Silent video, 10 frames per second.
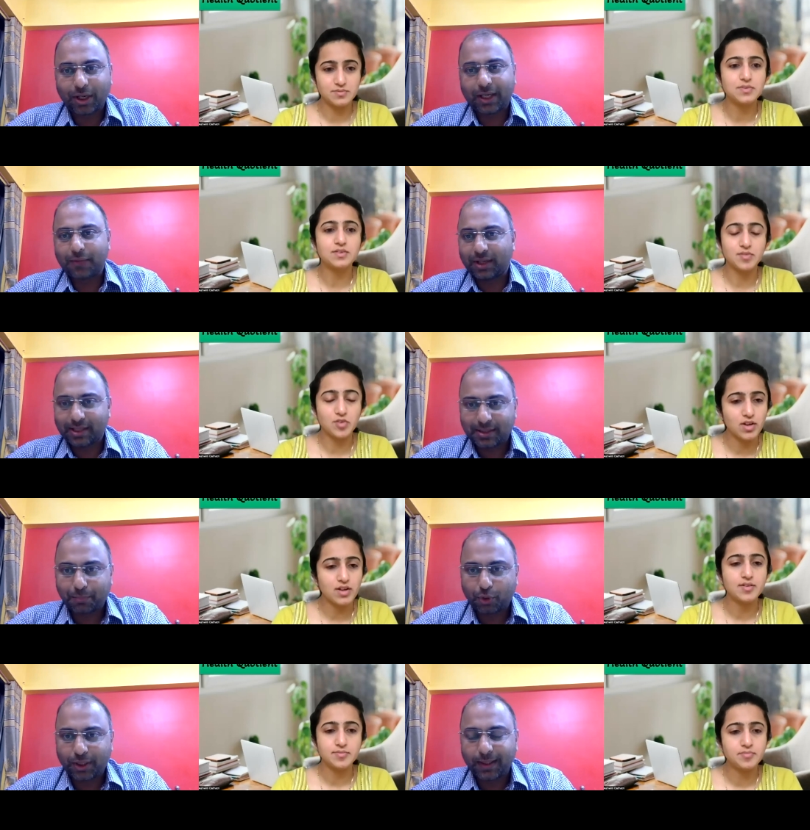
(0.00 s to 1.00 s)
Speaker 1: anyone has
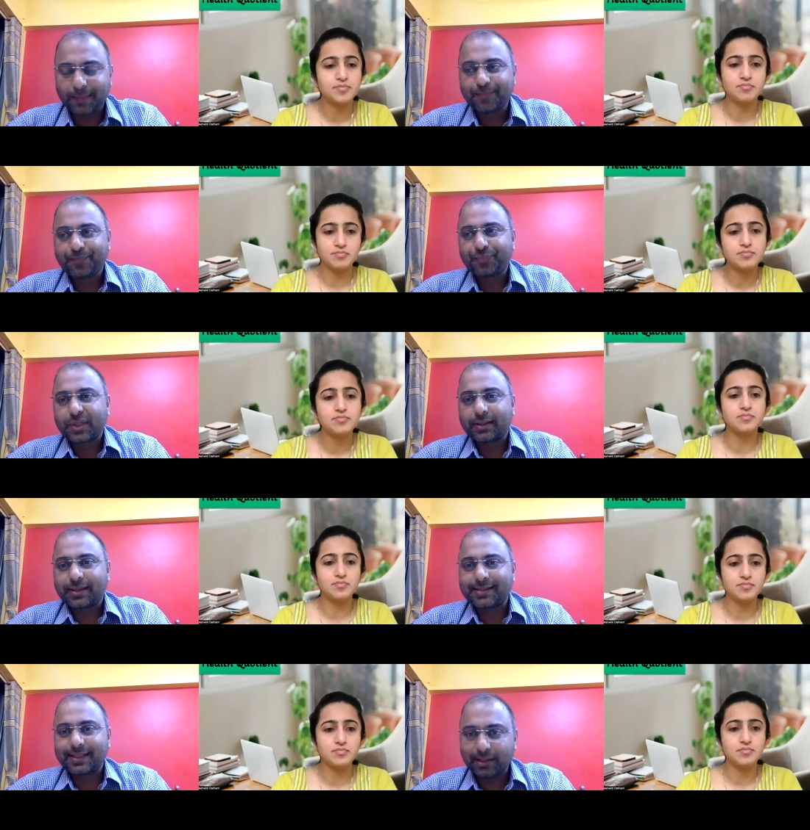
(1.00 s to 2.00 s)
uploaded, then
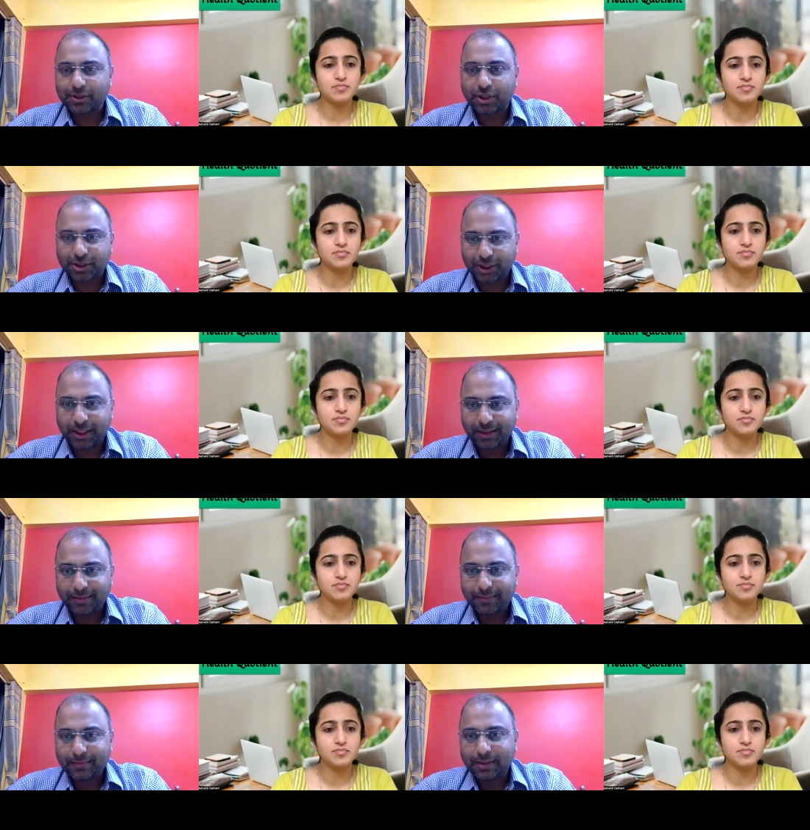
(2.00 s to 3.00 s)
see the surgery,
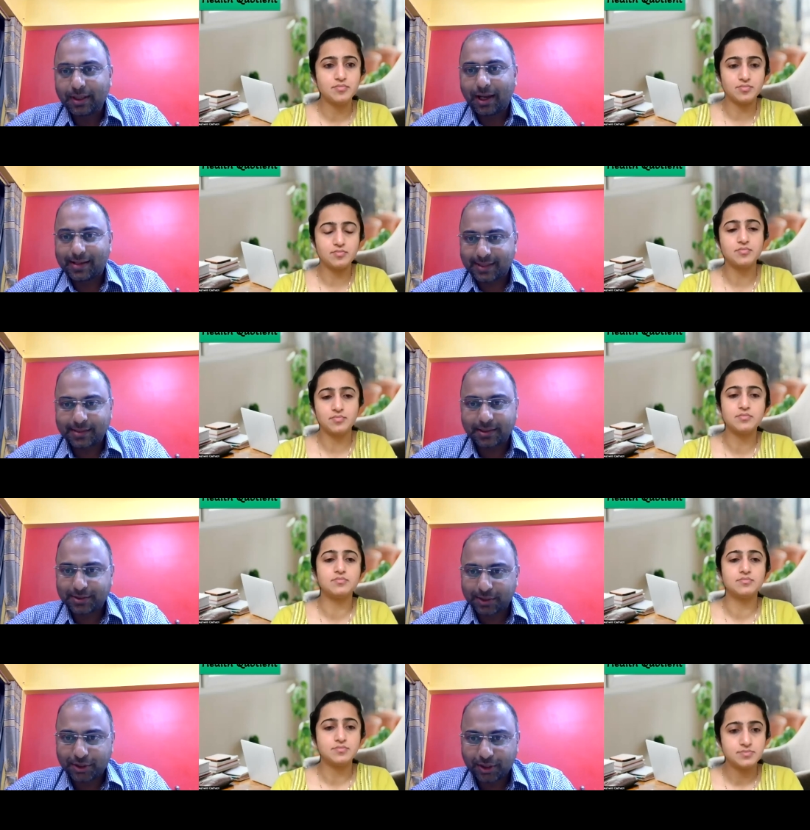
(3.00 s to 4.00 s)
assist the
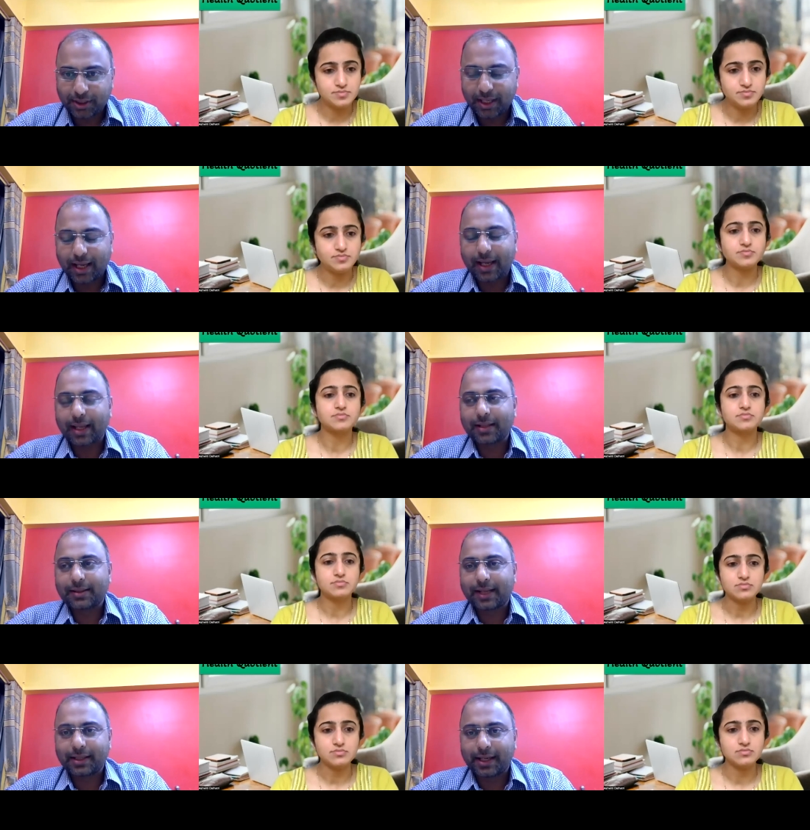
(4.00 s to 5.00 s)
surgeon and
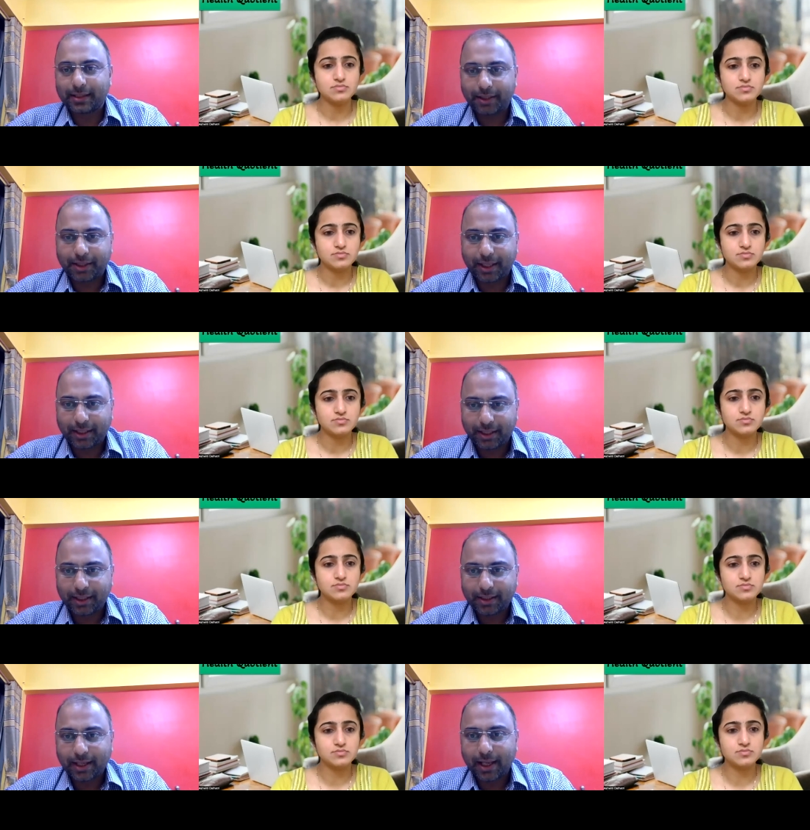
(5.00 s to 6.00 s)
then get the training
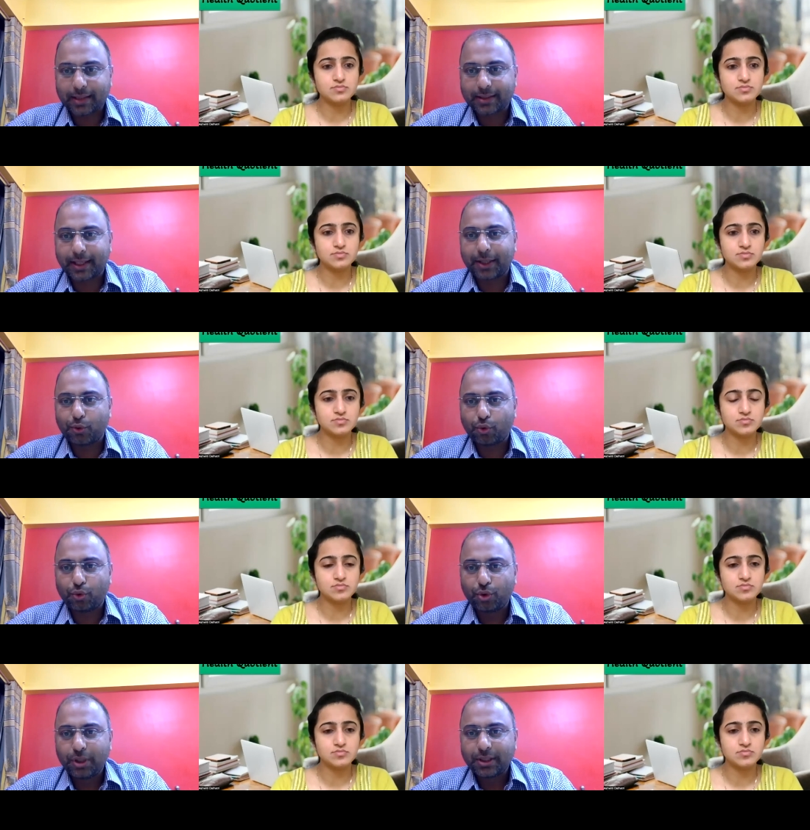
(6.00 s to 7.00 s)
and then do
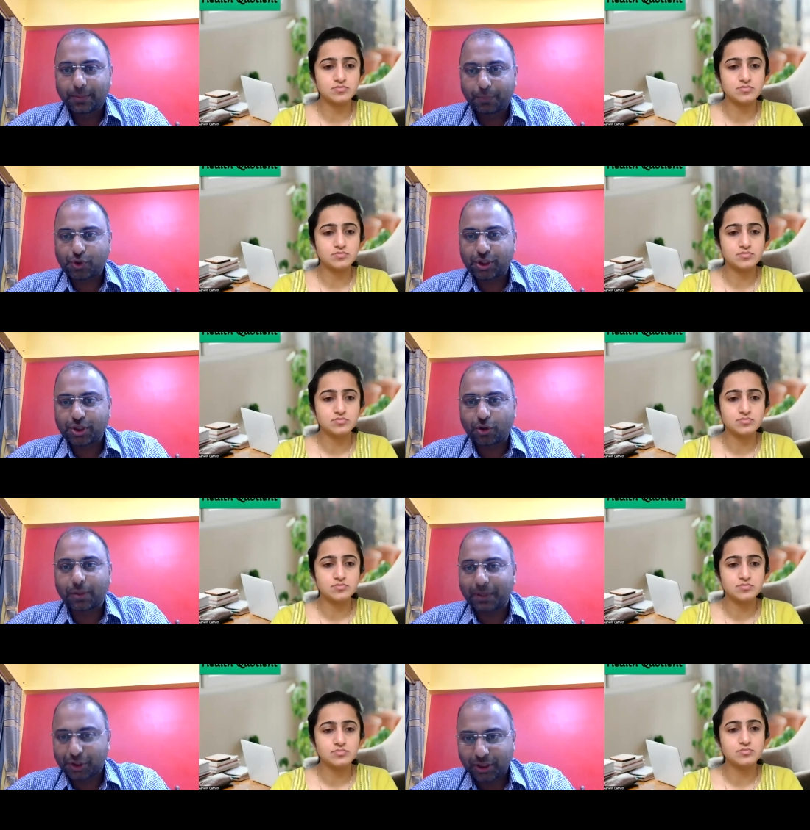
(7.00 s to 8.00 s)
the procedure on the
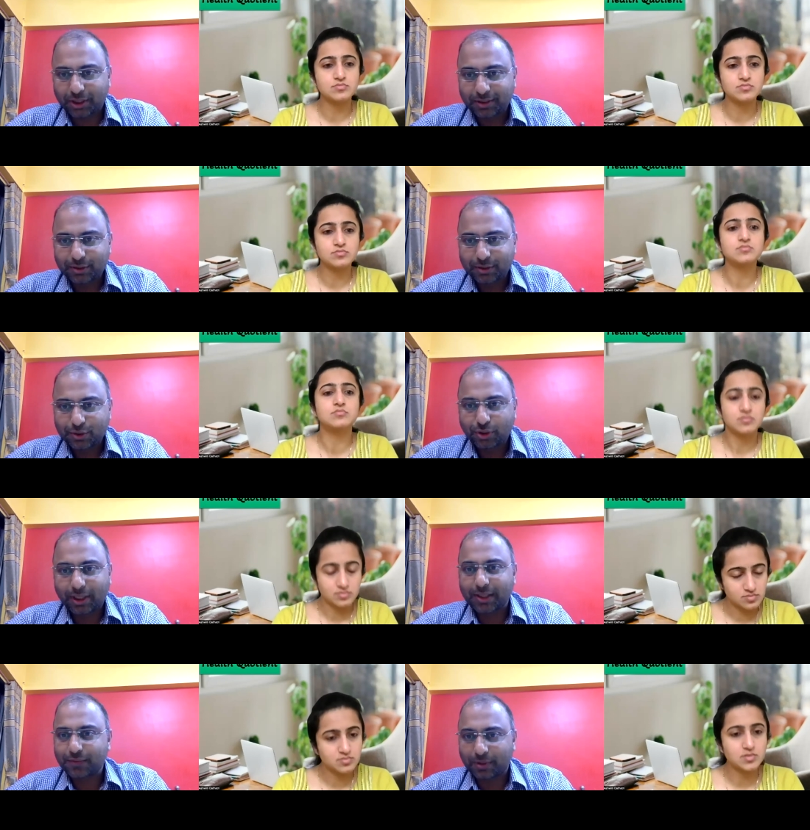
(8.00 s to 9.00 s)
patient. So
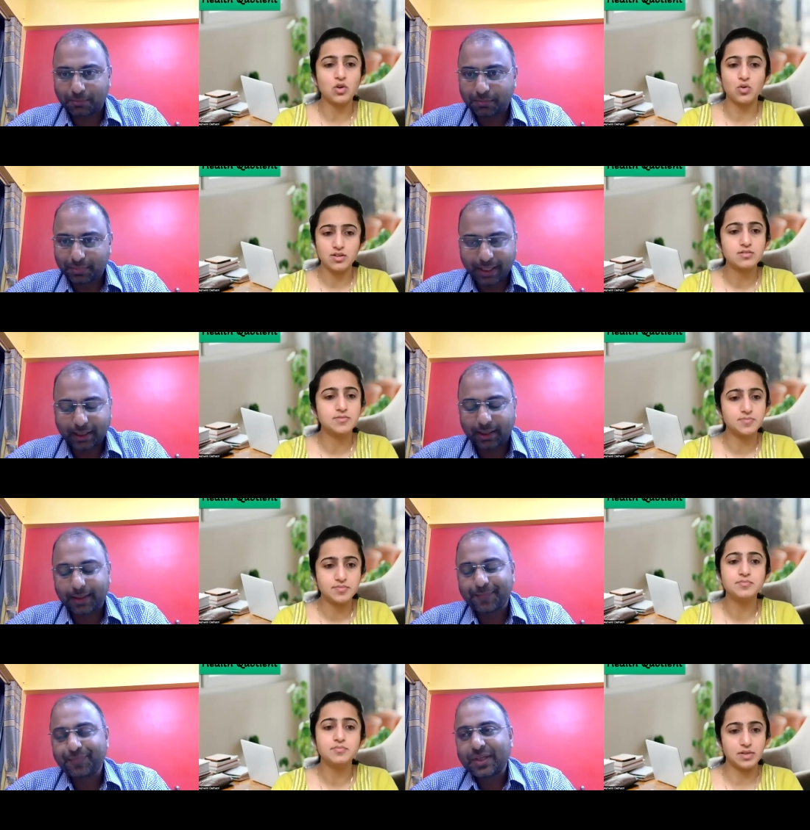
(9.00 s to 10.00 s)
that is one technique.
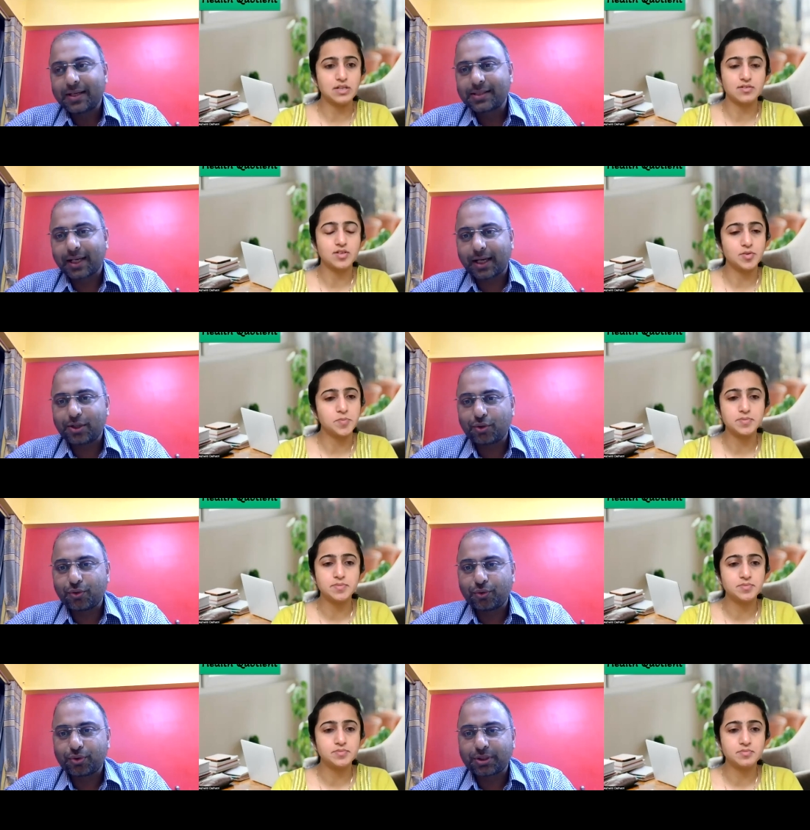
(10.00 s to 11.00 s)
Second is
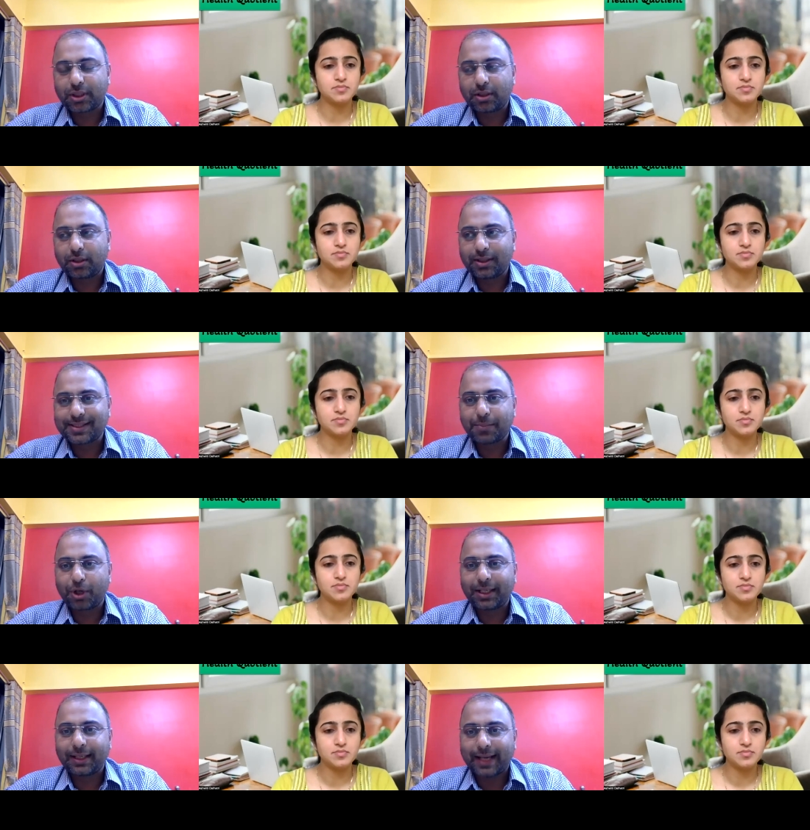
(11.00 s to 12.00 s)
use
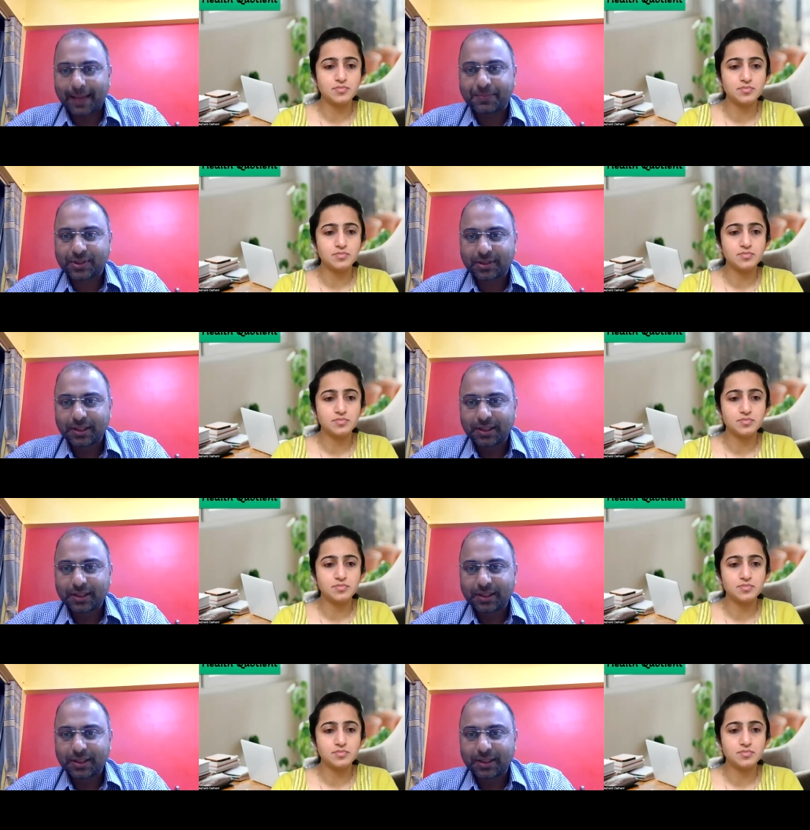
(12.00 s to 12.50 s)
simulated labs.